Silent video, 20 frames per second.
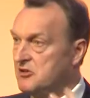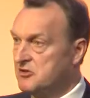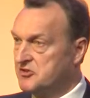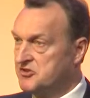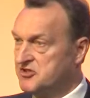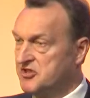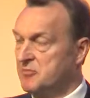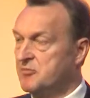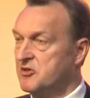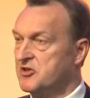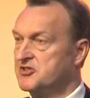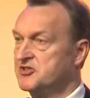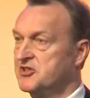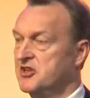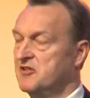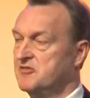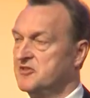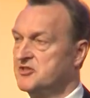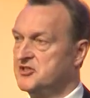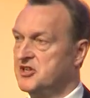some of the
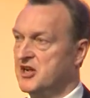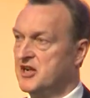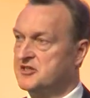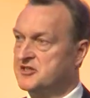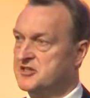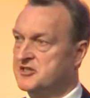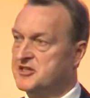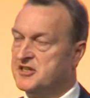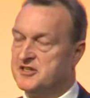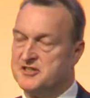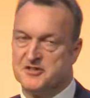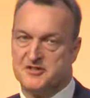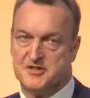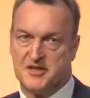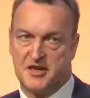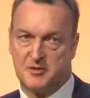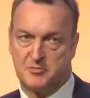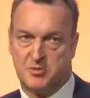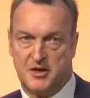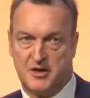service changes need to
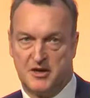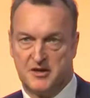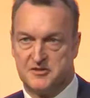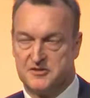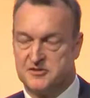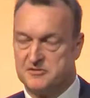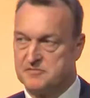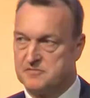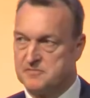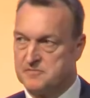take place.